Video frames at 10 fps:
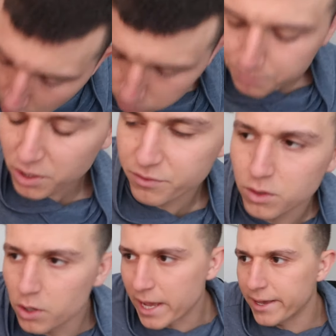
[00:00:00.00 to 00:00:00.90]
Oh, beautiful.
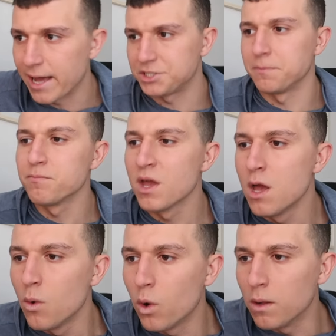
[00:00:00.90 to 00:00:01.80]
Okay, gotcha.
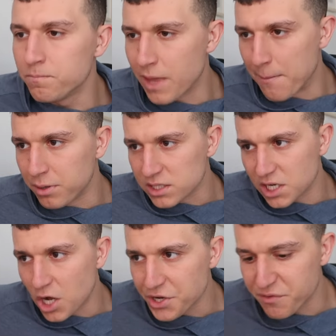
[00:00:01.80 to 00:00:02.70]
Well, I plugged
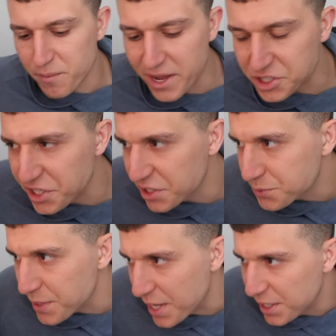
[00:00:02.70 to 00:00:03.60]
in all your information
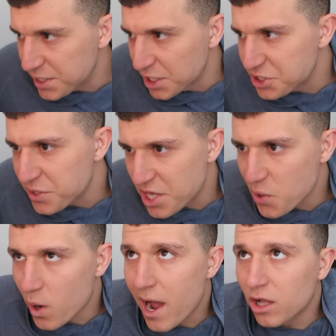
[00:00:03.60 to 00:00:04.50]
here, and it does show that
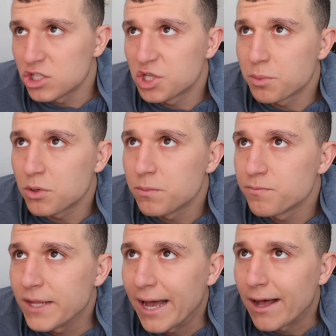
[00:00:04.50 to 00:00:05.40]
you are
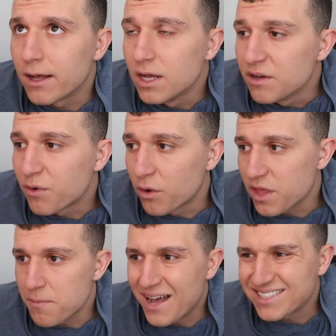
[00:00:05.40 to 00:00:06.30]
eligible uh, for
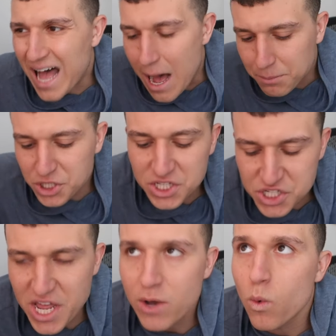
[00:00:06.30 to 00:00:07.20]
the best option
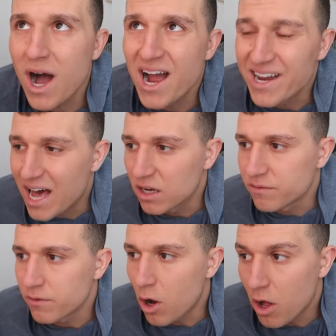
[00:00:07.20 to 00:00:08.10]
statewide out
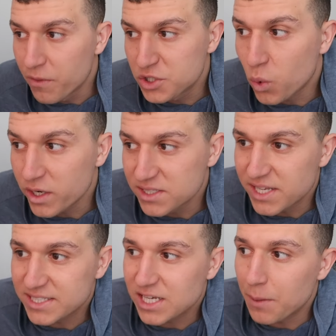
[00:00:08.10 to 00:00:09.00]
of all the
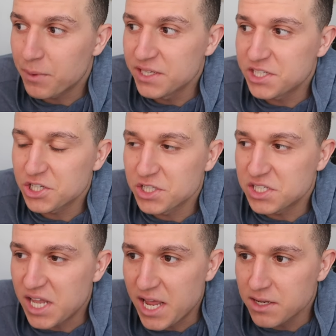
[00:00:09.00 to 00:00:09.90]
26 companies here in the
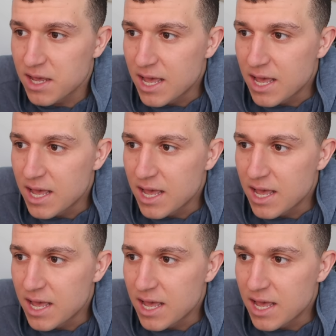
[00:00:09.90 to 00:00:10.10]
state.